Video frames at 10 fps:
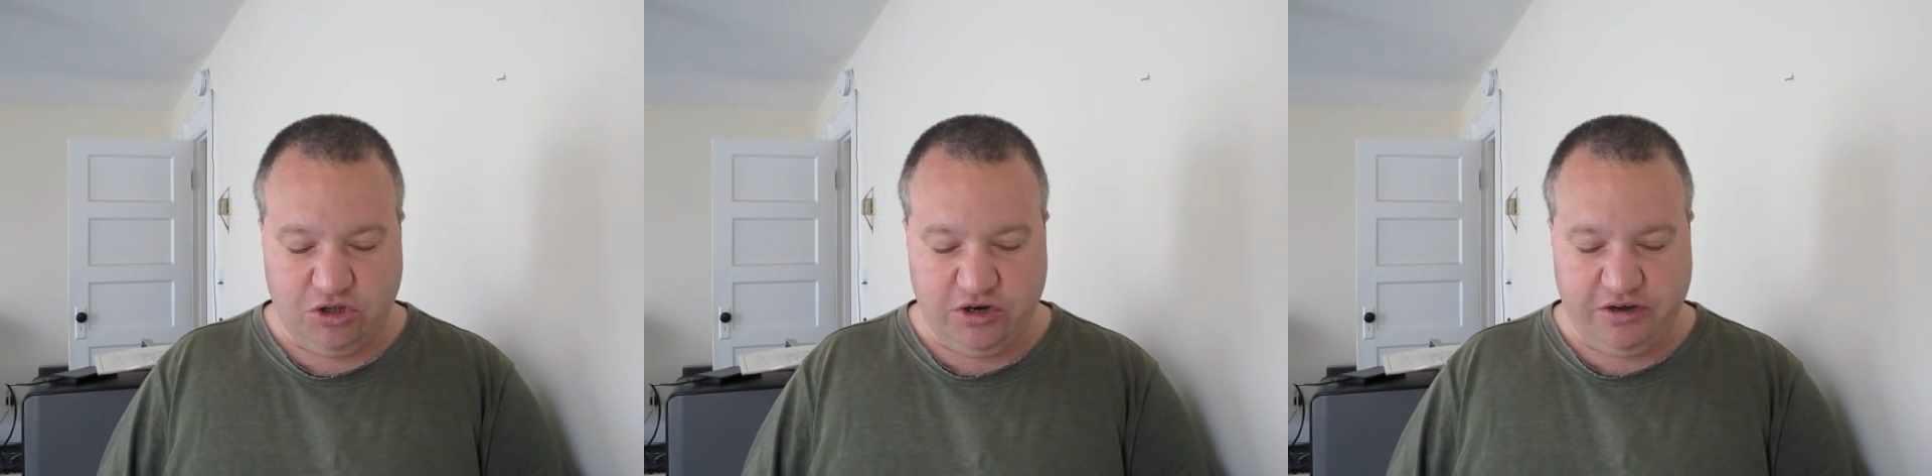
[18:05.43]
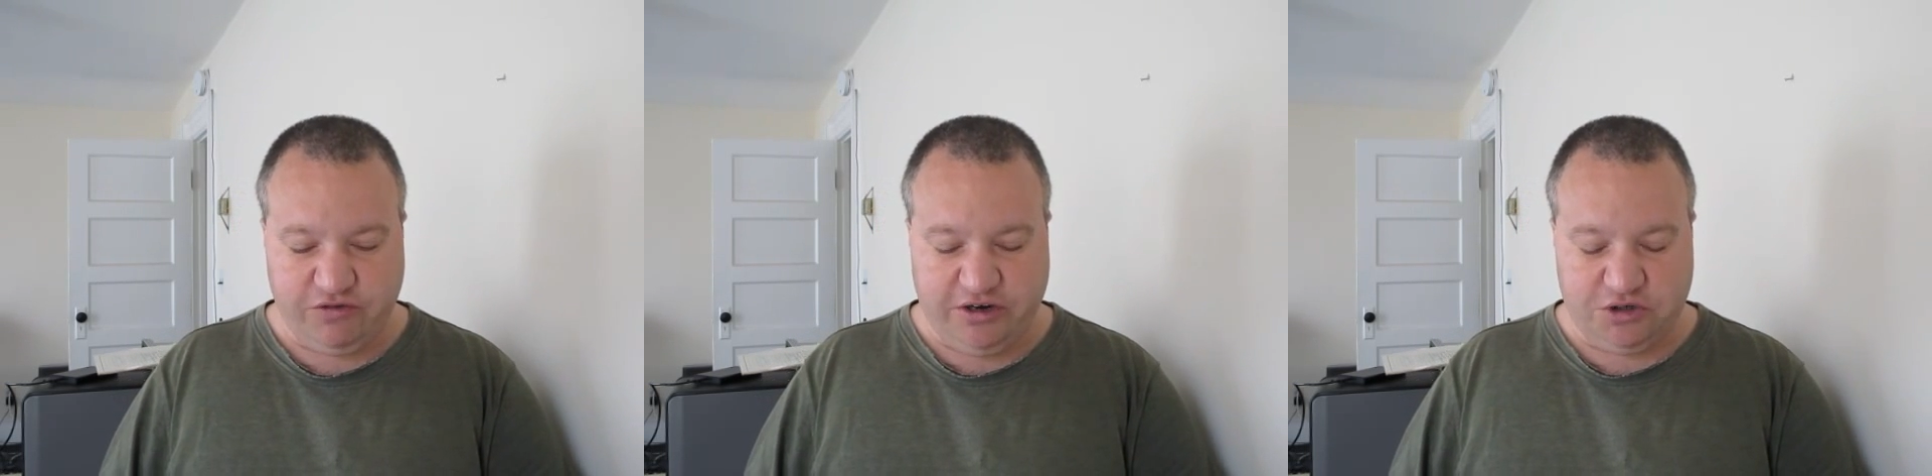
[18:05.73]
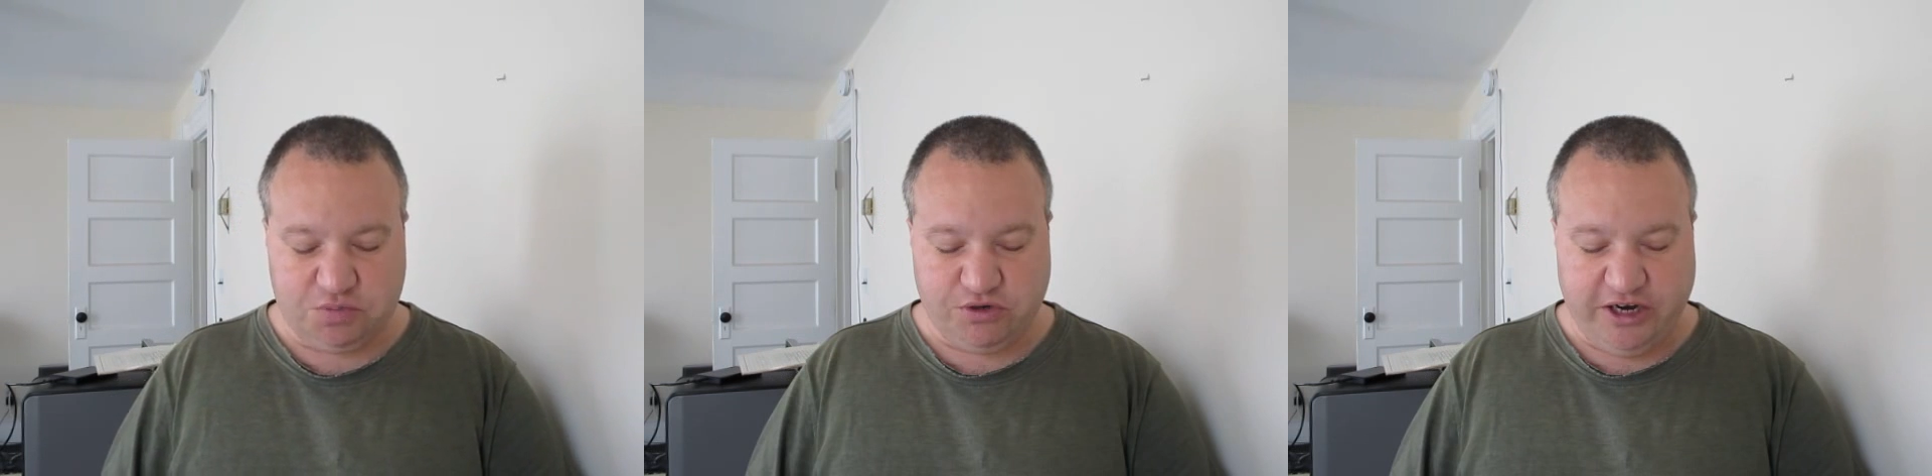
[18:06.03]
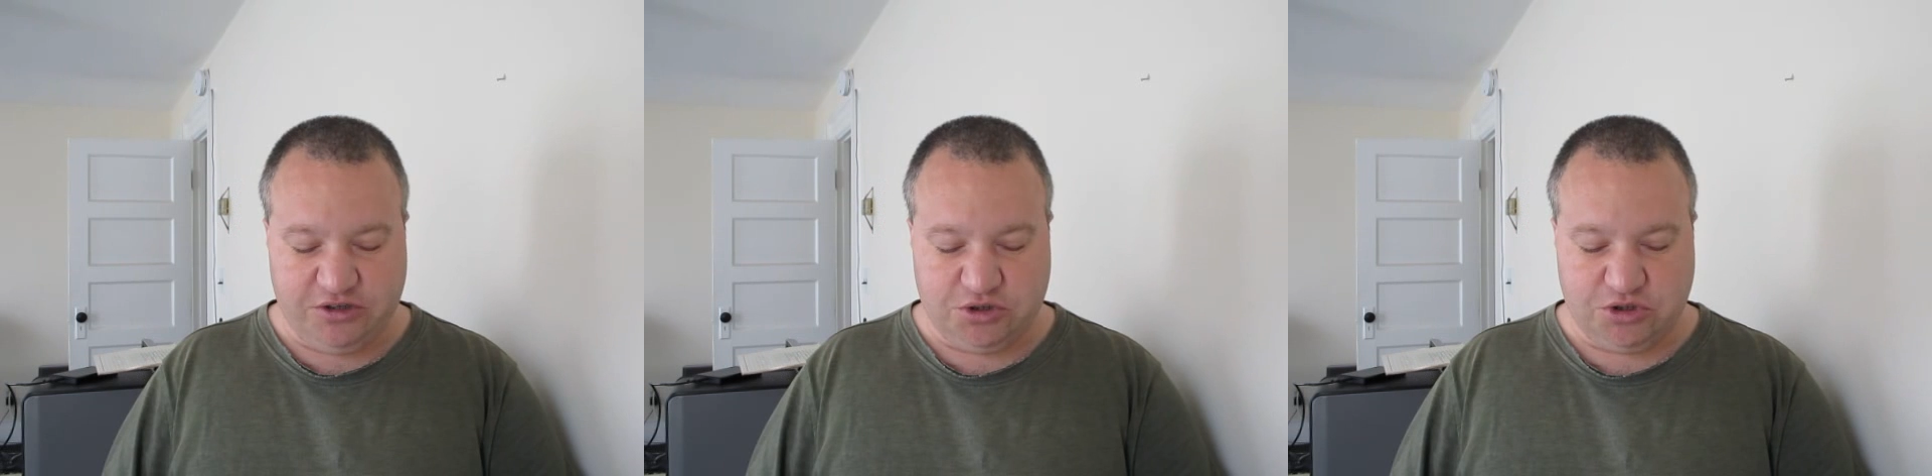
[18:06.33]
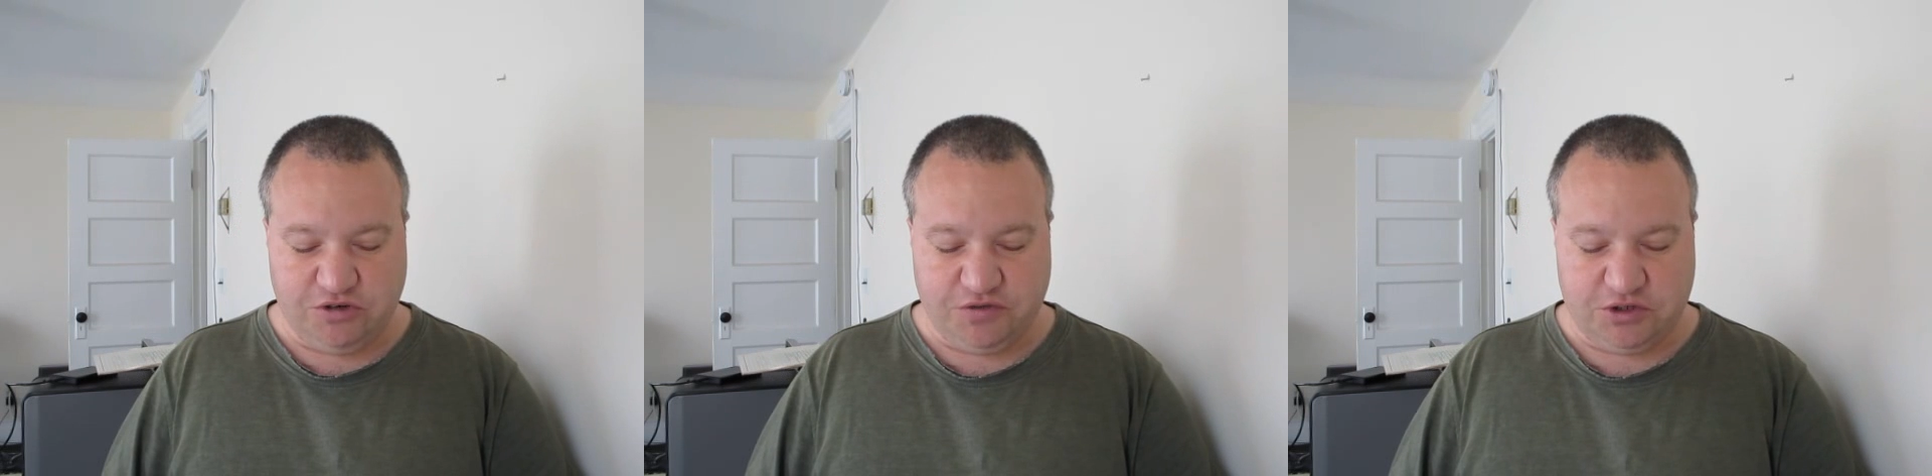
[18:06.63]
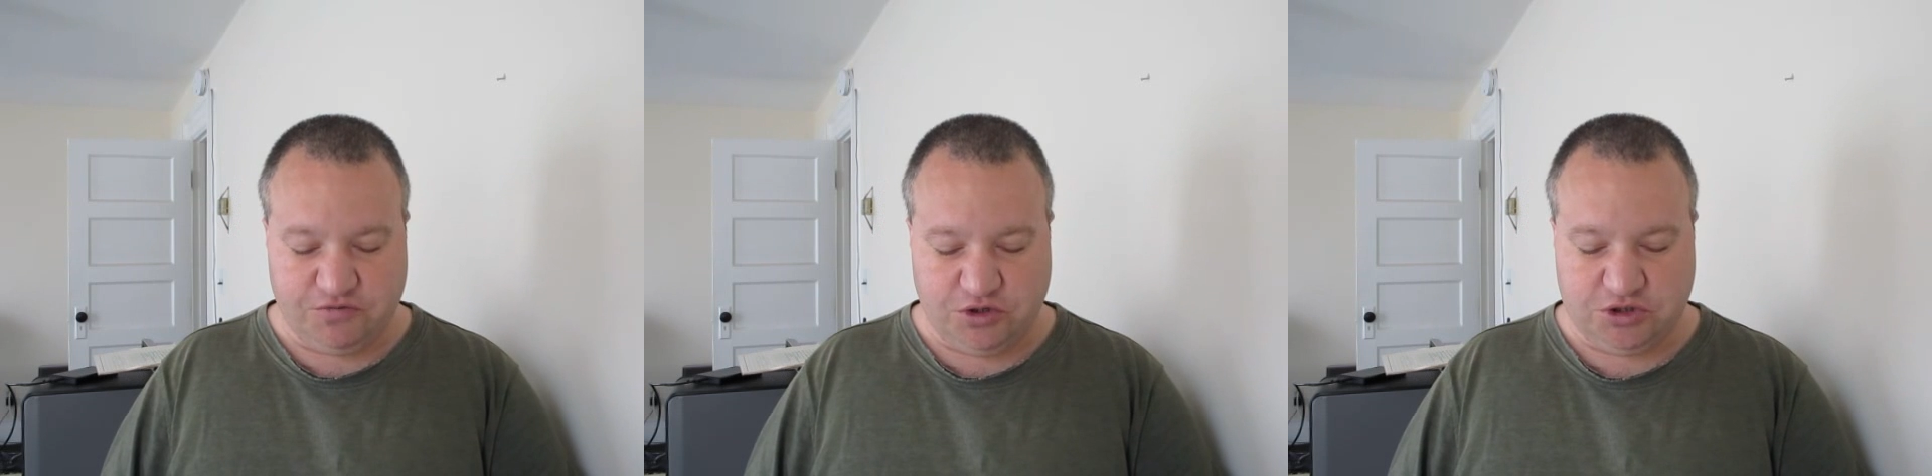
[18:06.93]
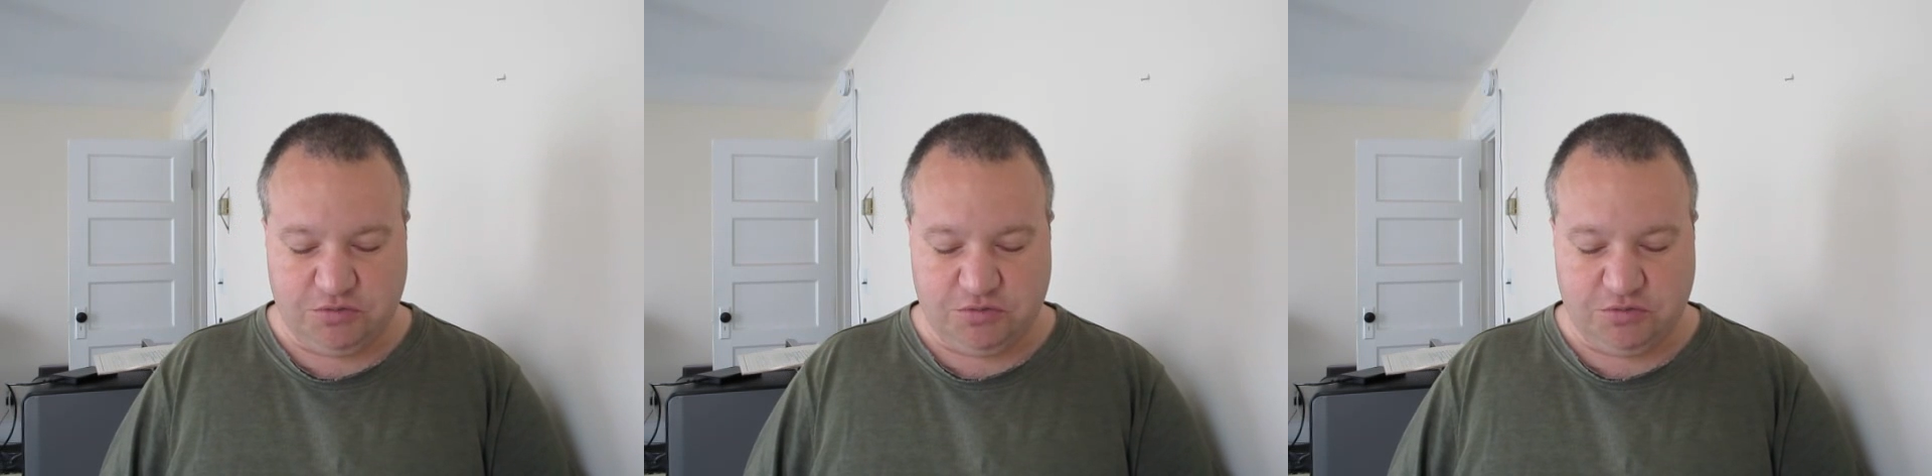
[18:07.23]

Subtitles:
The Long Island Railroad is proud to serve the diverse